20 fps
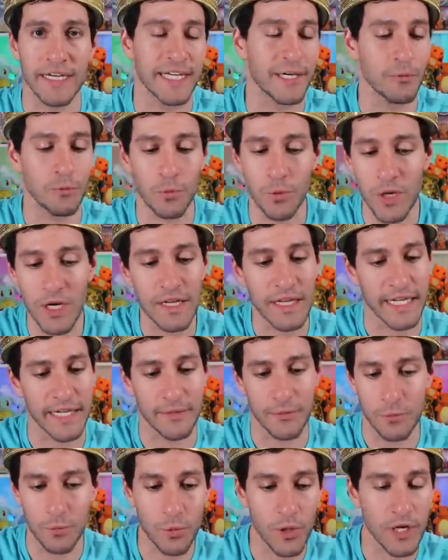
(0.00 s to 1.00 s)
It
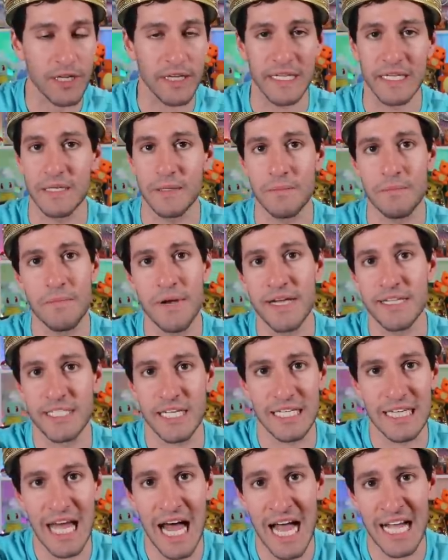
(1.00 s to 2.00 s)
really, really means
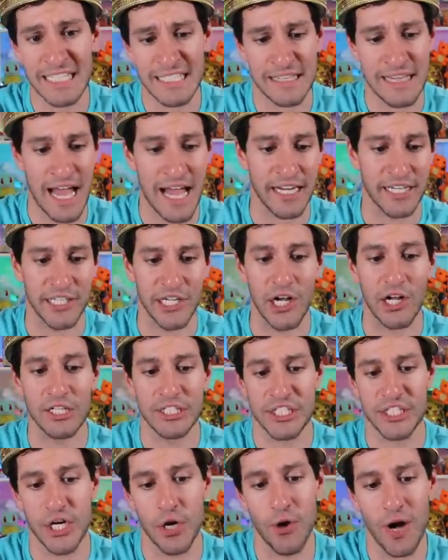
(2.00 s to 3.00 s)
a lot that y'all
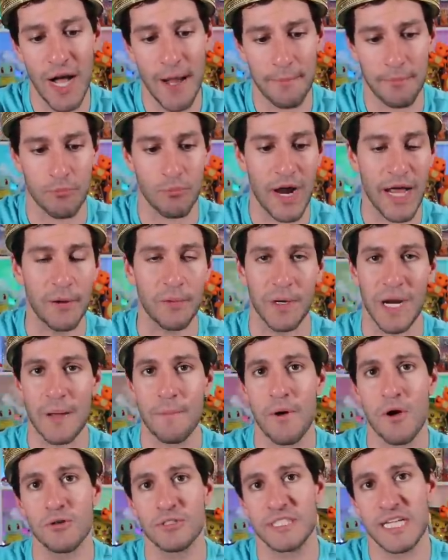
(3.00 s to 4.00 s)
show up right when I
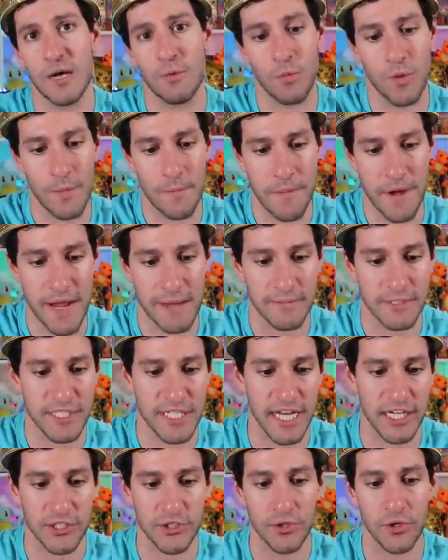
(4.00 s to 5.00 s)
post at 1 p.m.
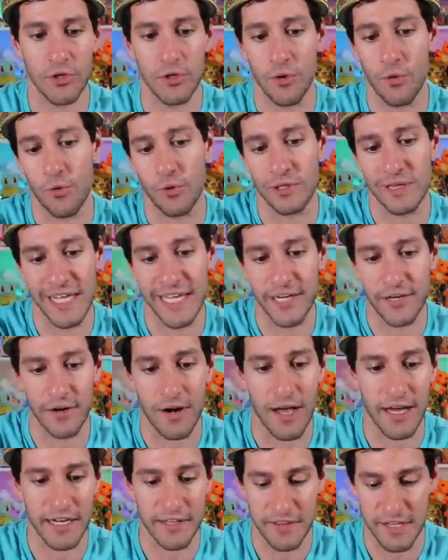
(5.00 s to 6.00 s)
Central or later
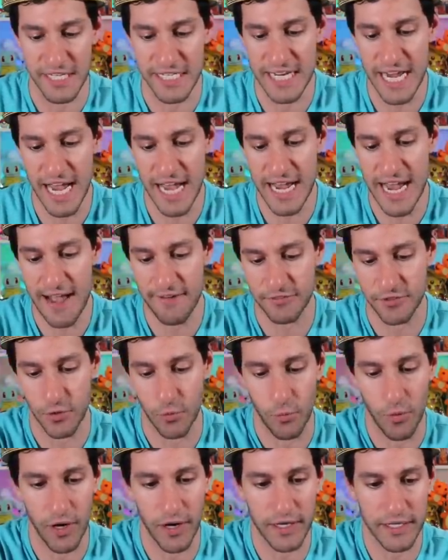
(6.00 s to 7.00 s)
on in the day after
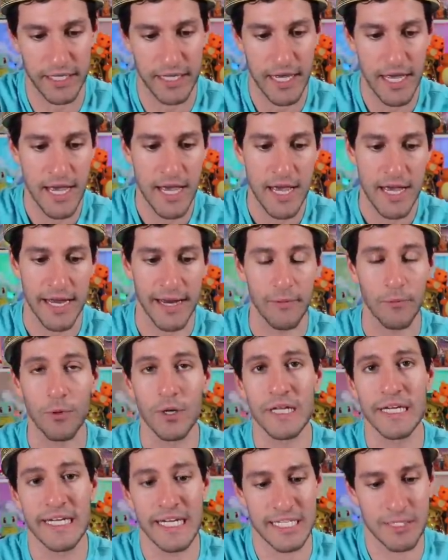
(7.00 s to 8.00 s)
work. It
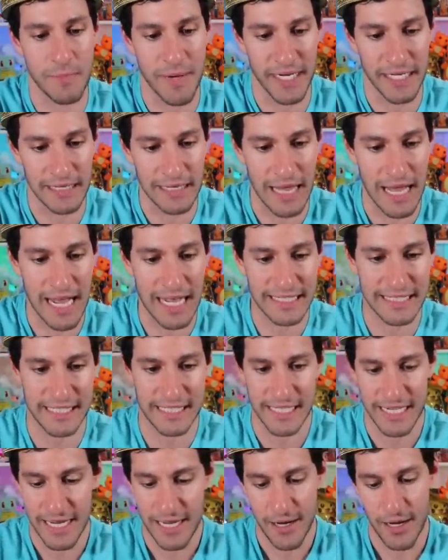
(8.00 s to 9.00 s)
really does mean a lot.